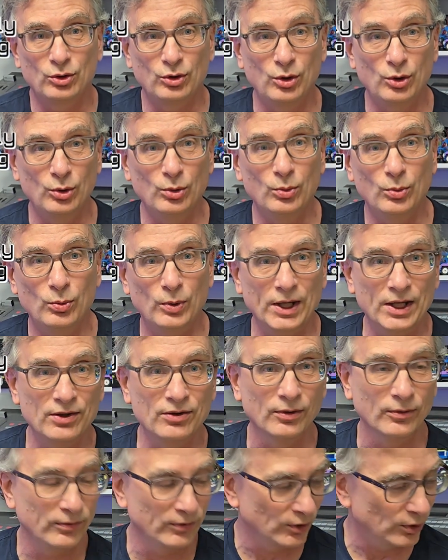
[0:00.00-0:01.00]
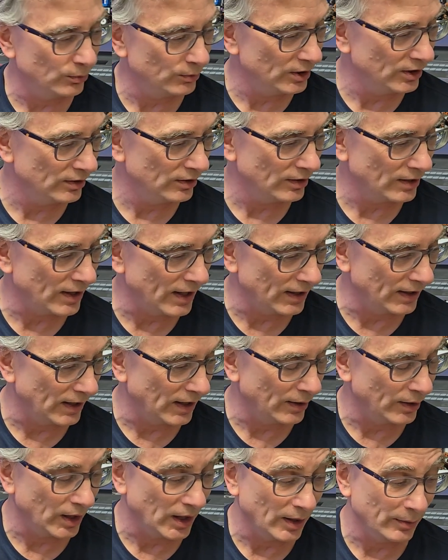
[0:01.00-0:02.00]
2 weeks of filming, and
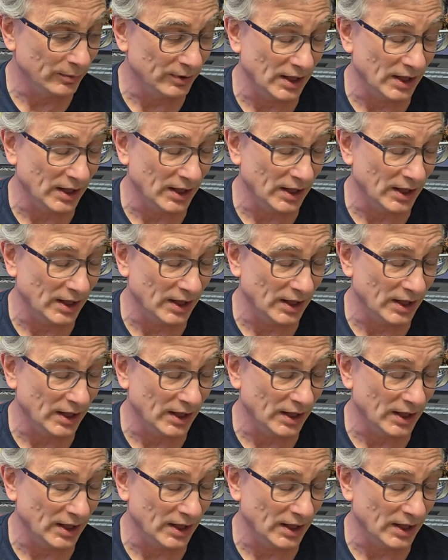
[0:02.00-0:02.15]
I'm